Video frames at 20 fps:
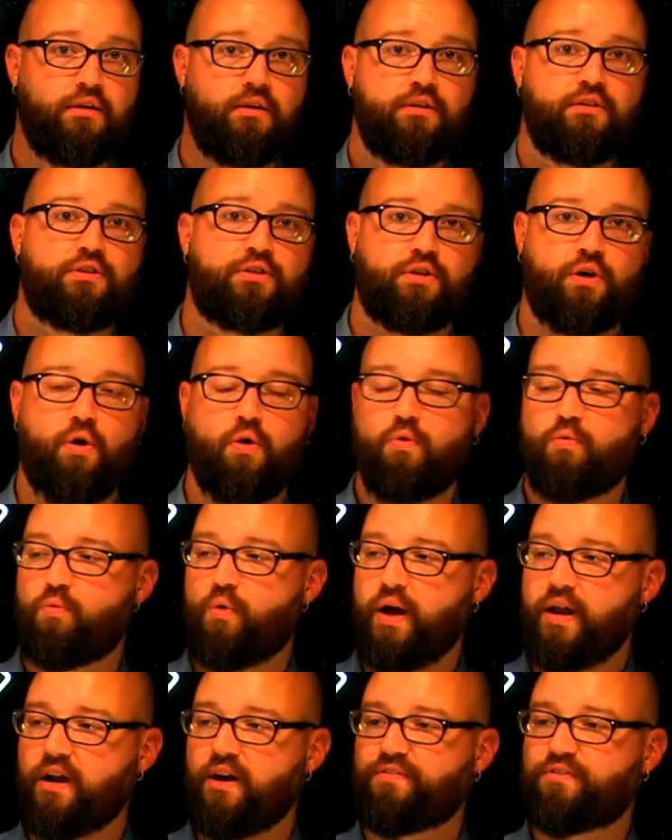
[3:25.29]
So
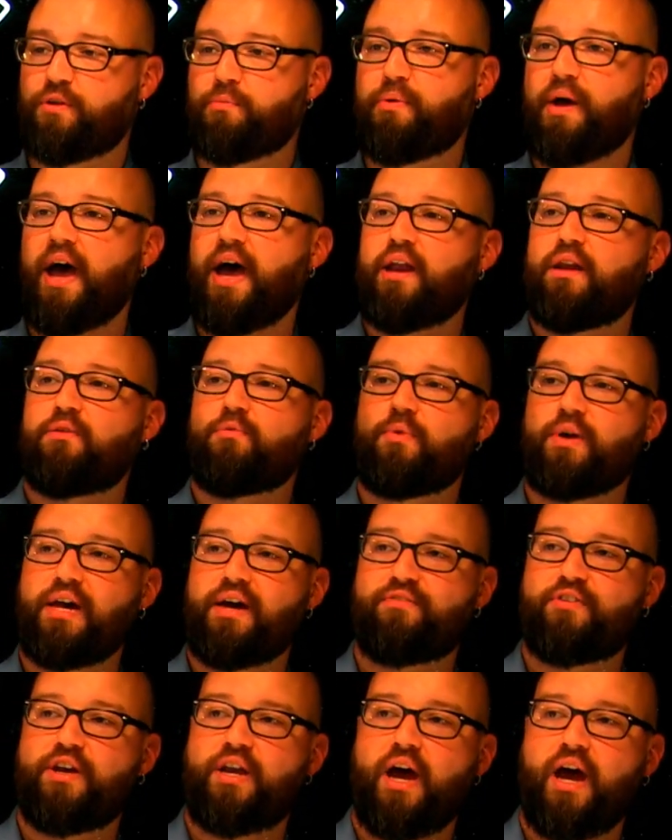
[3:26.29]
right off the bat, we
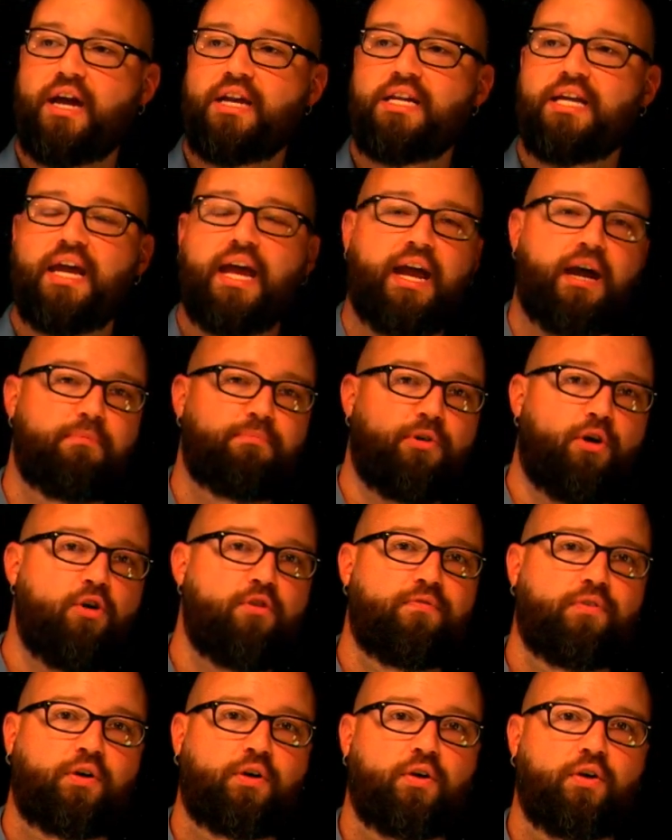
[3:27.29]
have a 90 amp
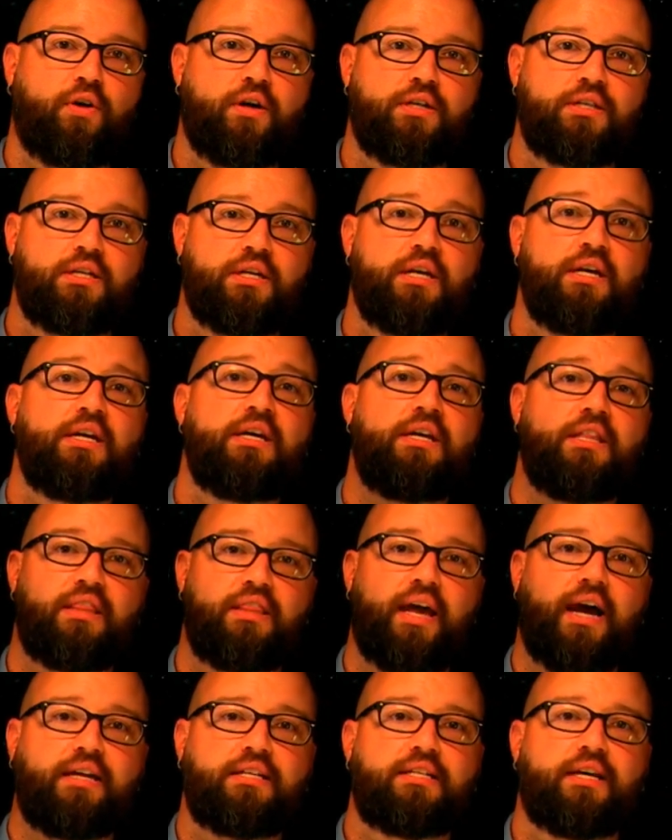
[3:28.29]
overcurrent.
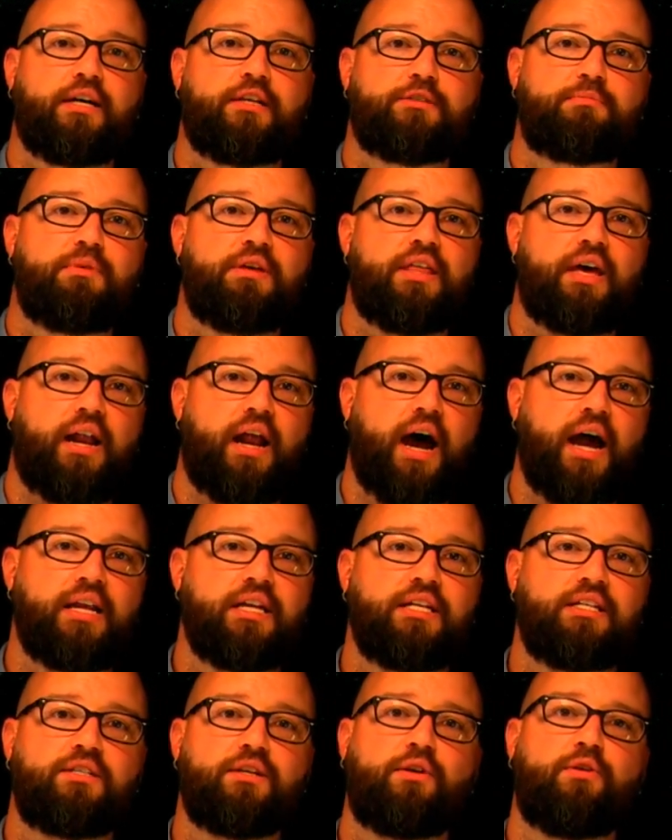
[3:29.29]
That tells me that I
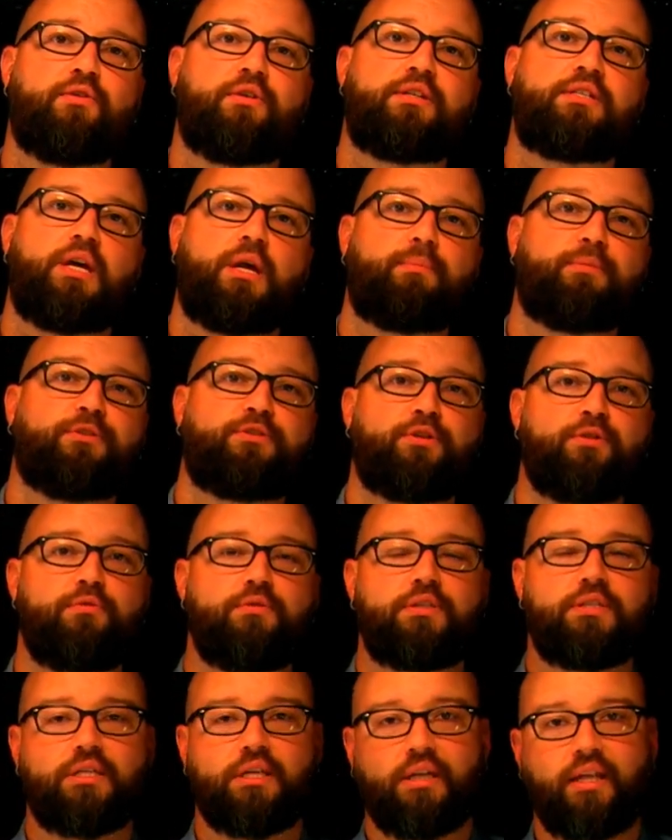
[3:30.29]
need to go to table two
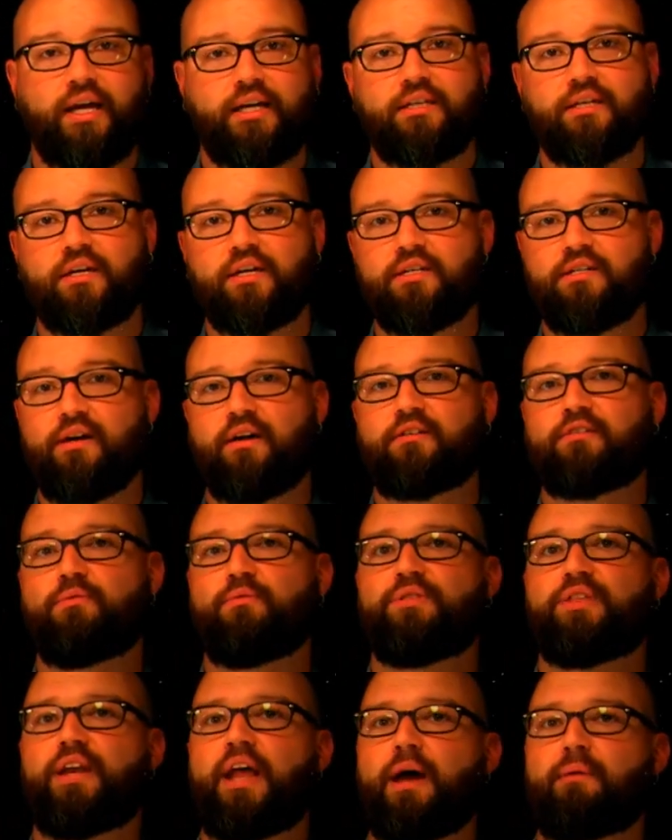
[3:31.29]
and select a conductor
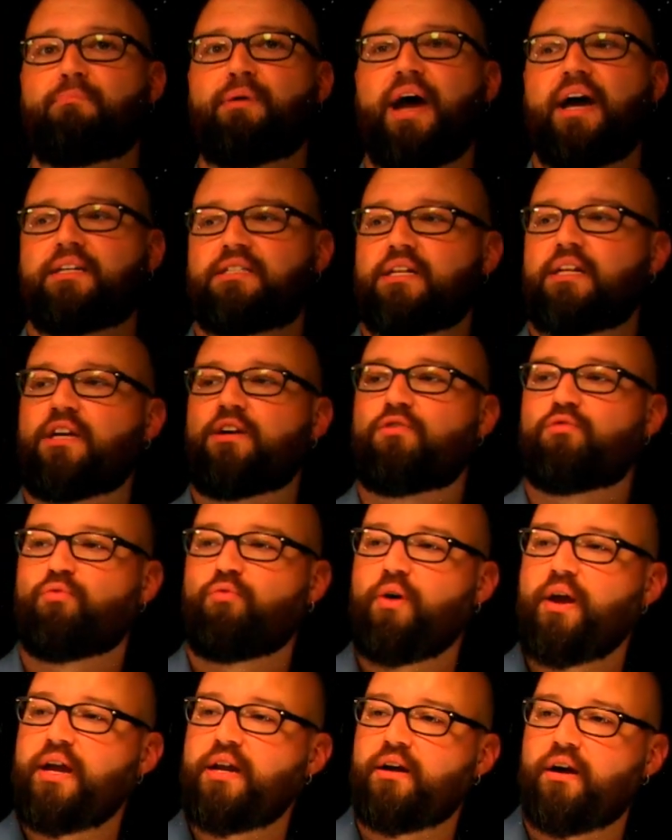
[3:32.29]
with an ampacity
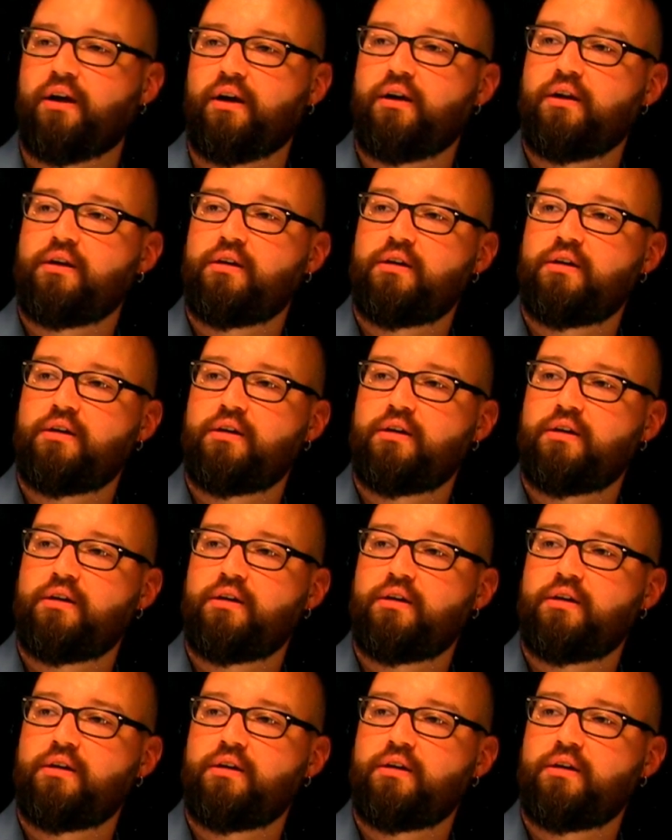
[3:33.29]
greater